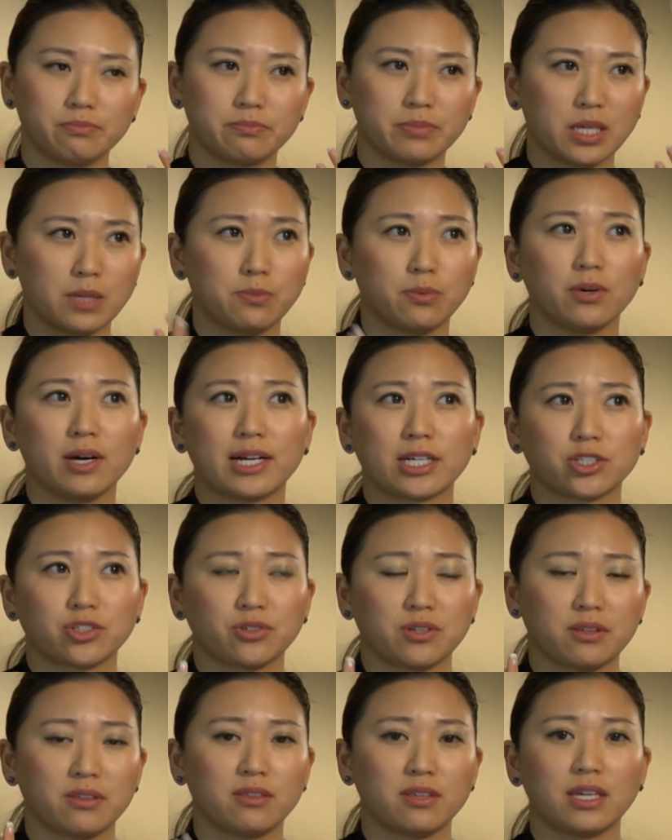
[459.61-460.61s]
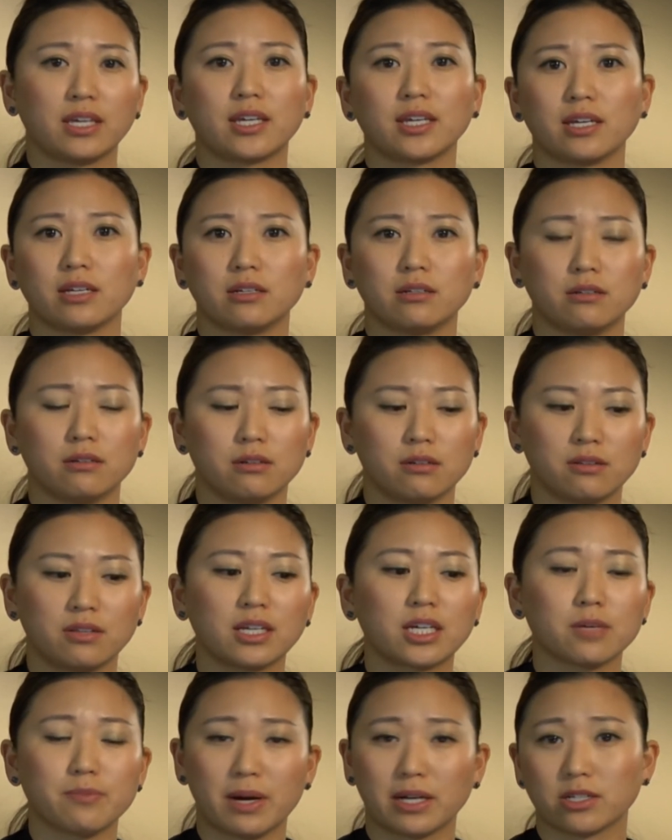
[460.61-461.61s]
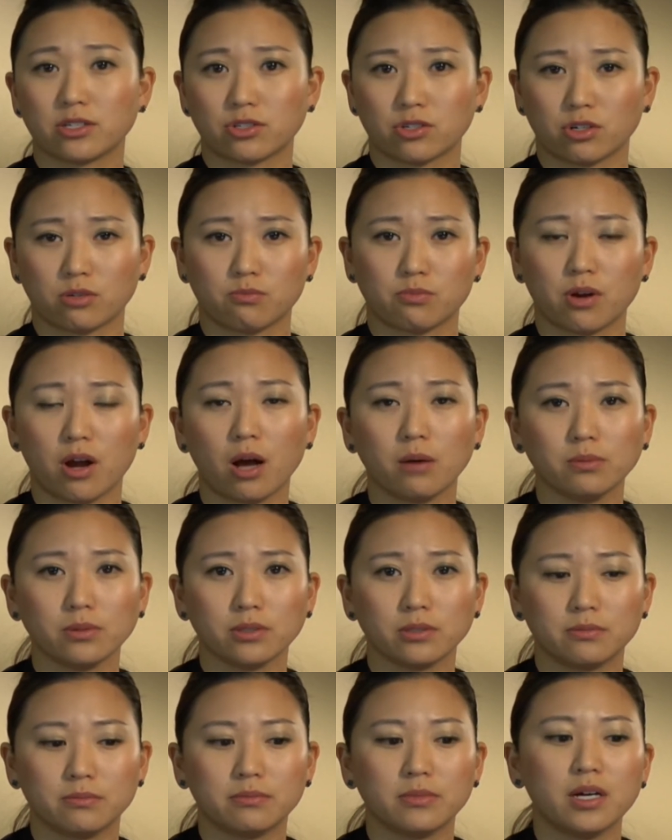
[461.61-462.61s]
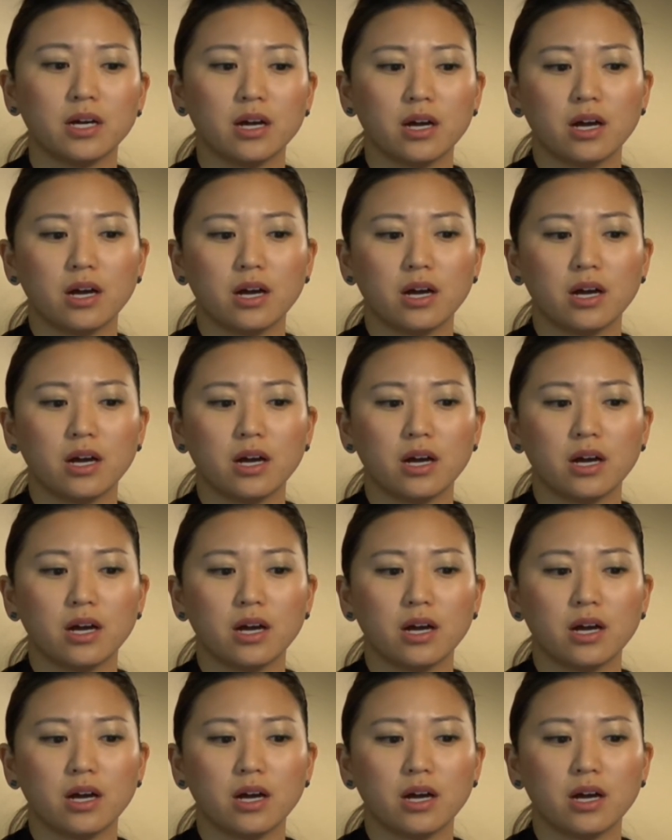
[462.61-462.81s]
people actually think about a certain problem,